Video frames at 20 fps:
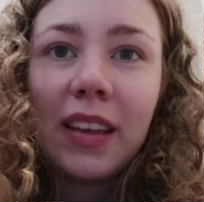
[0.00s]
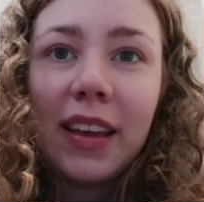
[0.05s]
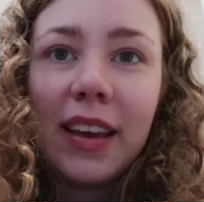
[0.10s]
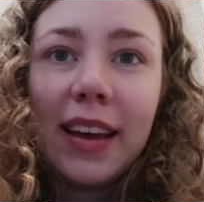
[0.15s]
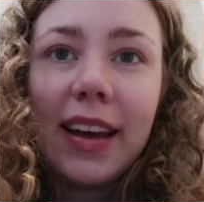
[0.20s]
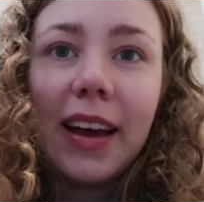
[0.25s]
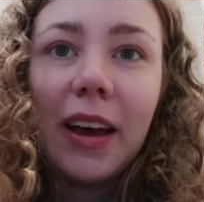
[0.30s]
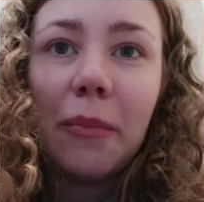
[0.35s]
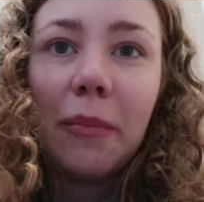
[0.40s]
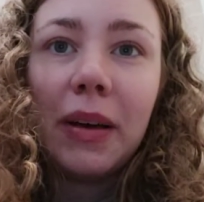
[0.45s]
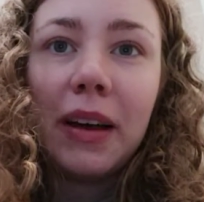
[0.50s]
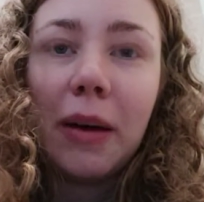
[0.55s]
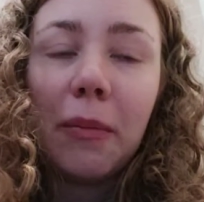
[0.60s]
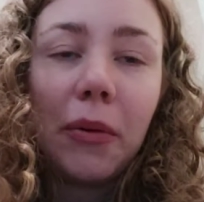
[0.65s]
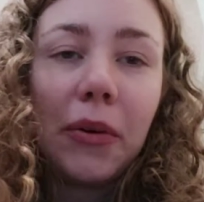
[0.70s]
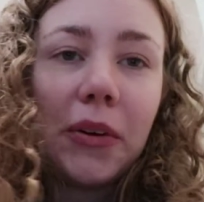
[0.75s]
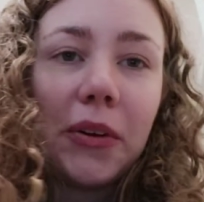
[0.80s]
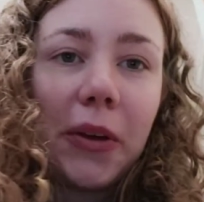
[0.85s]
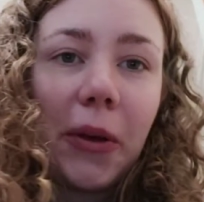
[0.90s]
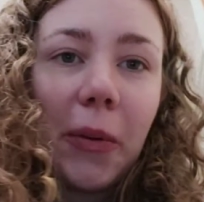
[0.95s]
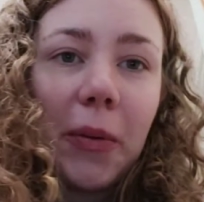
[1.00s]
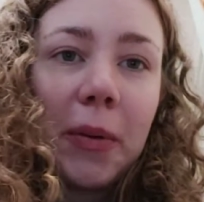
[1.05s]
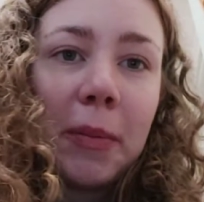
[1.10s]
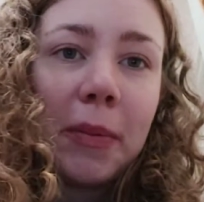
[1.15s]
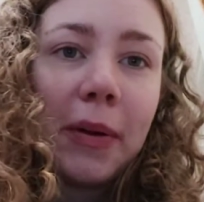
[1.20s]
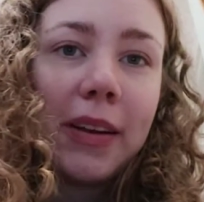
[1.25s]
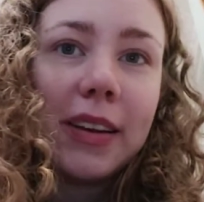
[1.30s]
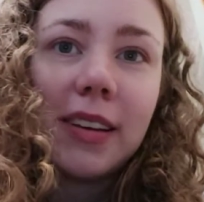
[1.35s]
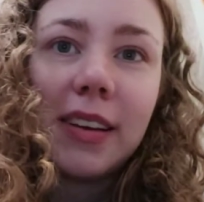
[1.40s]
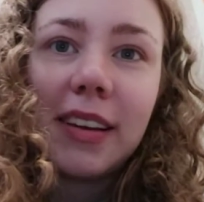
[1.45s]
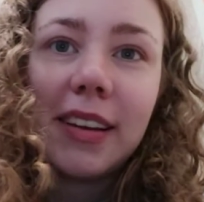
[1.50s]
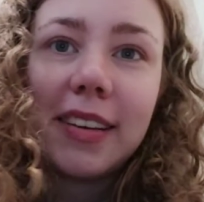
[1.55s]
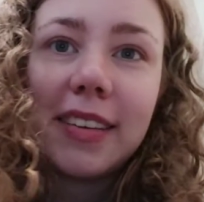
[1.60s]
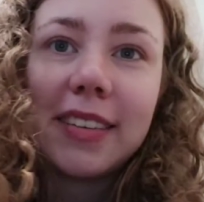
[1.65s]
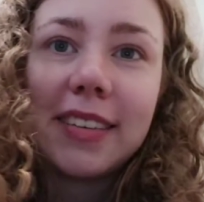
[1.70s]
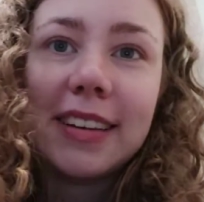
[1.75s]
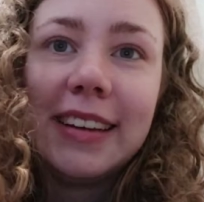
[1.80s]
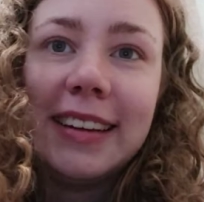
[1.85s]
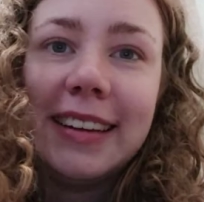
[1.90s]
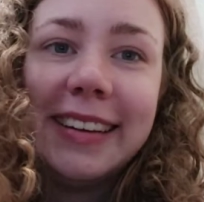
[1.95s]
I'm not going to go into
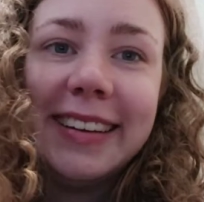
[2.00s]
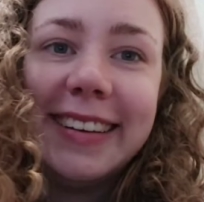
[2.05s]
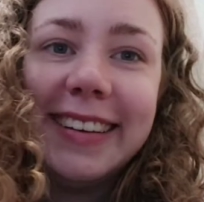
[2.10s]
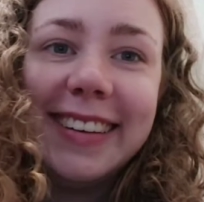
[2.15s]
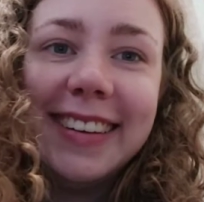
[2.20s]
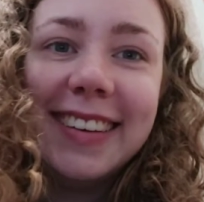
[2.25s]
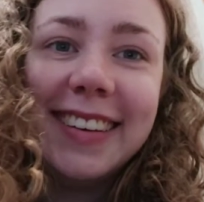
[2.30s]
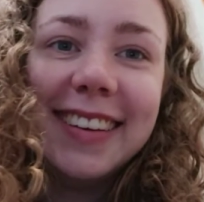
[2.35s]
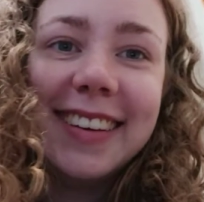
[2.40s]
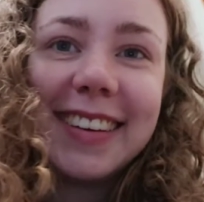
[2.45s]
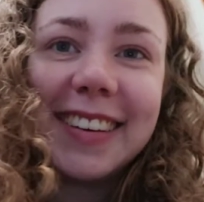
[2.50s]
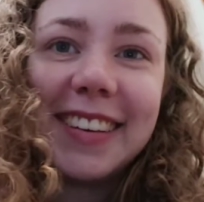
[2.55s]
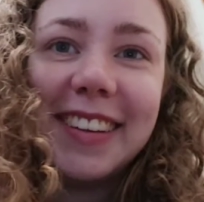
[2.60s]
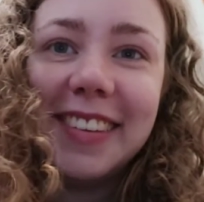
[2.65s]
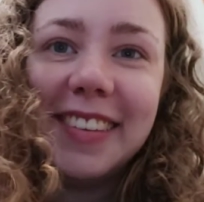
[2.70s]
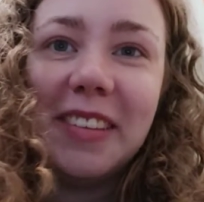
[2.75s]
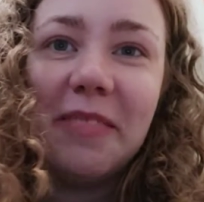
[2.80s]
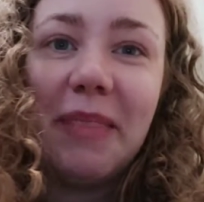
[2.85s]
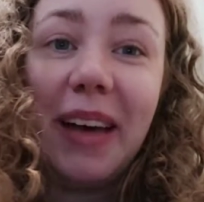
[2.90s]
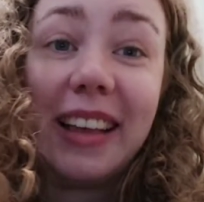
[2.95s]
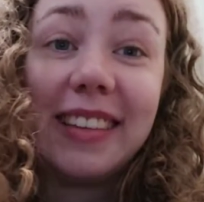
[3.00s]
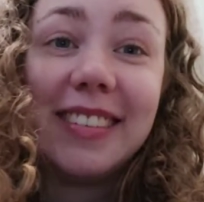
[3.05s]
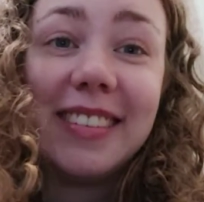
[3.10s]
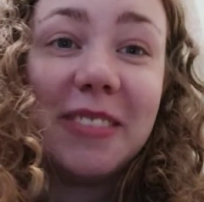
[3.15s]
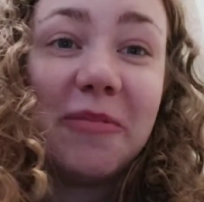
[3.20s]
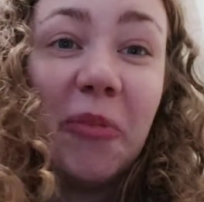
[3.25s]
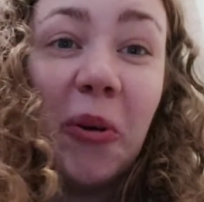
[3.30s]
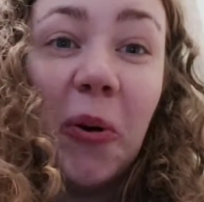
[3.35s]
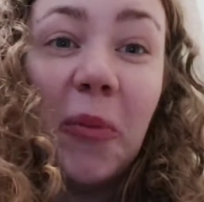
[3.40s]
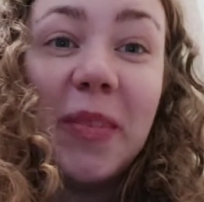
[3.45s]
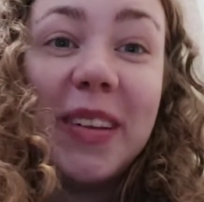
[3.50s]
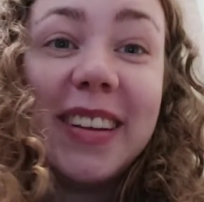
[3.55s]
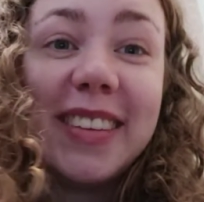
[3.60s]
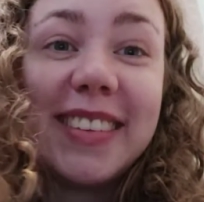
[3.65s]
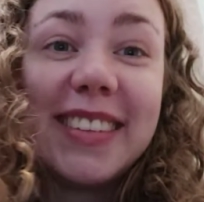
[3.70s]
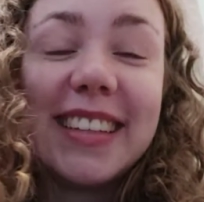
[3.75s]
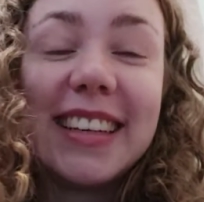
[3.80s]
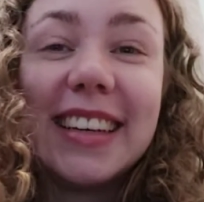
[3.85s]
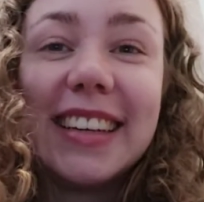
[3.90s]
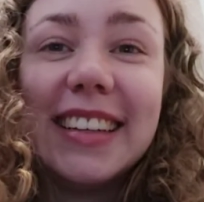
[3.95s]
politics because it's a mess at the moment,
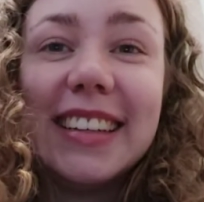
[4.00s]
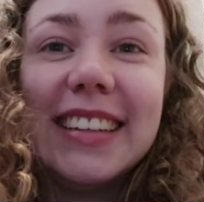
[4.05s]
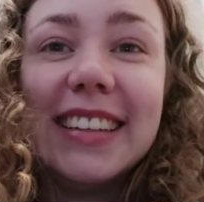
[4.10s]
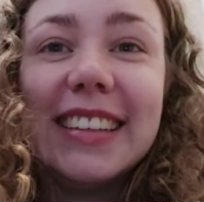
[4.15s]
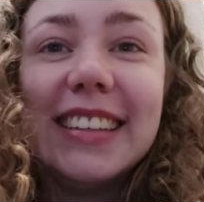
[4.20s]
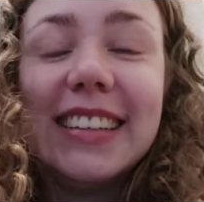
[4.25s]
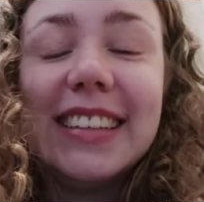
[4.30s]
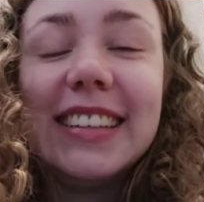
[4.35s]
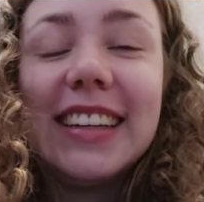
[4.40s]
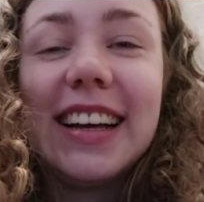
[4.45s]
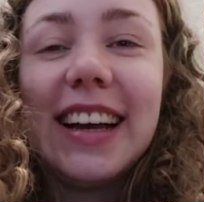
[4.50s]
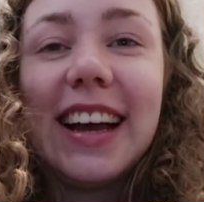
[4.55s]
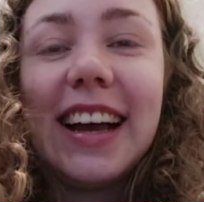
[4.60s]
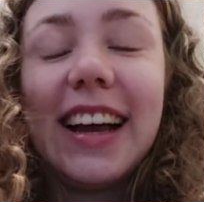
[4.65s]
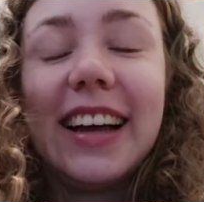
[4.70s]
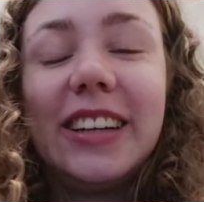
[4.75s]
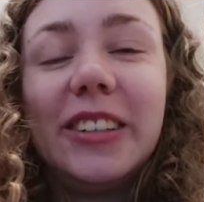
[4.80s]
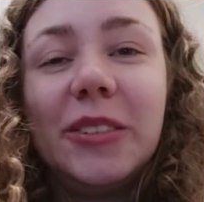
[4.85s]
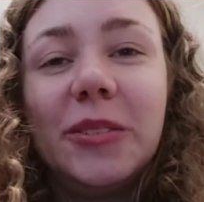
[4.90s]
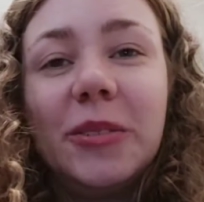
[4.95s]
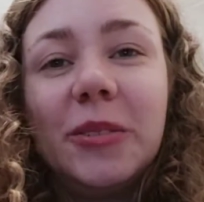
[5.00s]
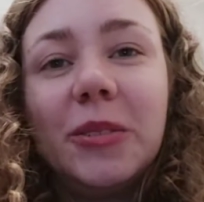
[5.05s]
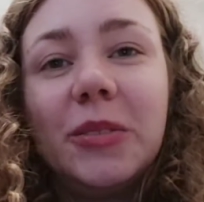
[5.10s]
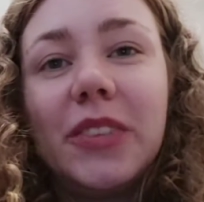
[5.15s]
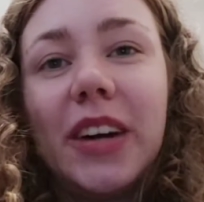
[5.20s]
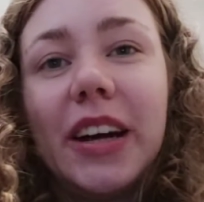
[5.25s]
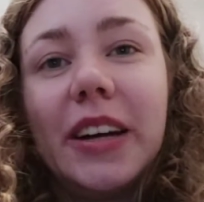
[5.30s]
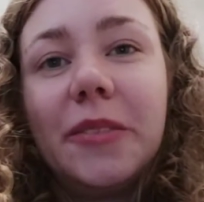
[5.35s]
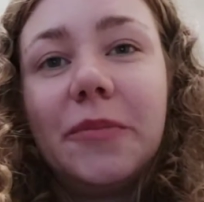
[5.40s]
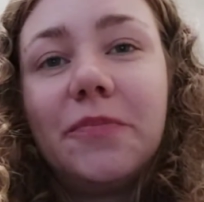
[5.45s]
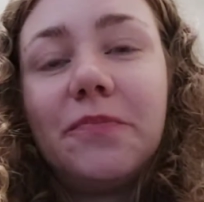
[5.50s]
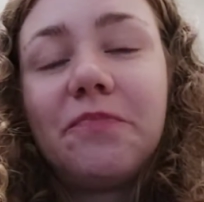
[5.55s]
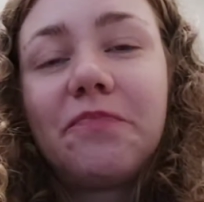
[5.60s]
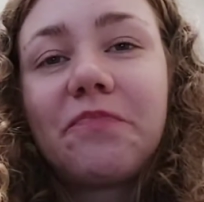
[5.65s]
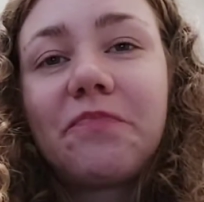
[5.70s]
isn't it? Right.